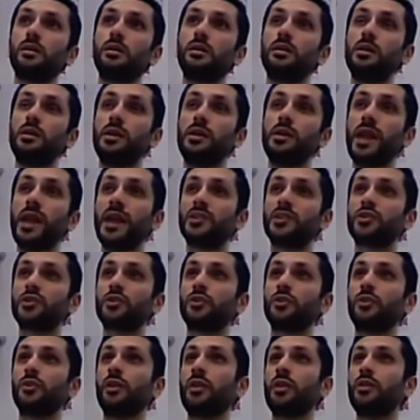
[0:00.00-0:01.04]
the
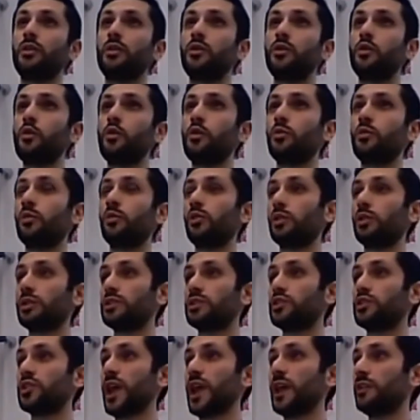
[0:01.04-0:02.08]
natural and the normal
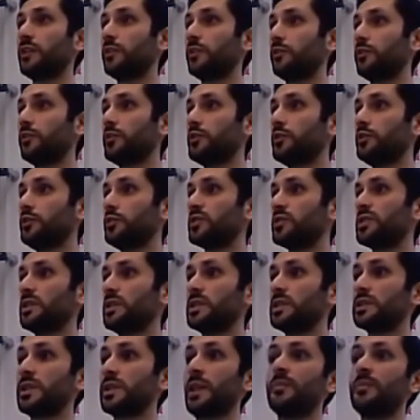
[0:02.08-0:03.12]
channel for you is the
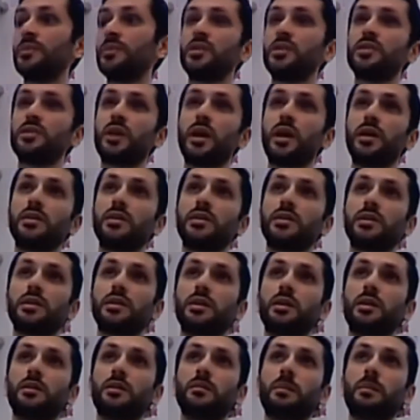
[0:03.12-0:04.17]
Islamic society.
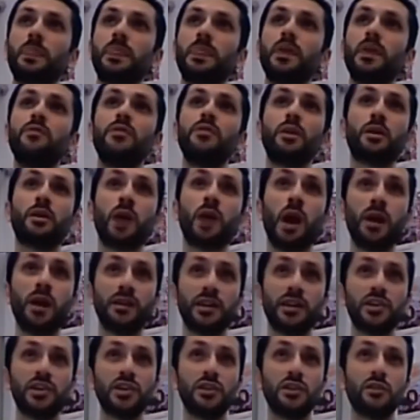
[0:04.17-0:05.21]
If you can't
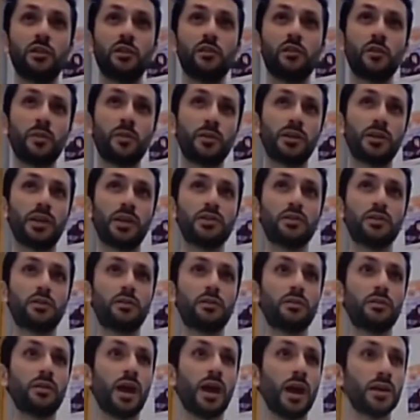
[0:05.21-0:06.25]
achieve your full potential
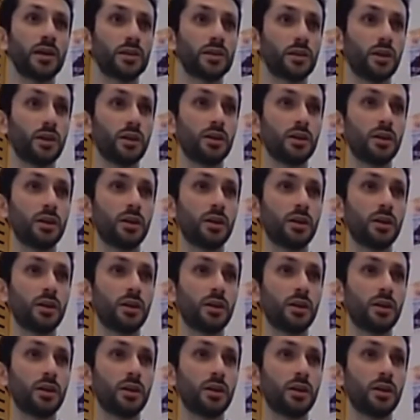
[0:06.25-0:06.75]
through the ISOC,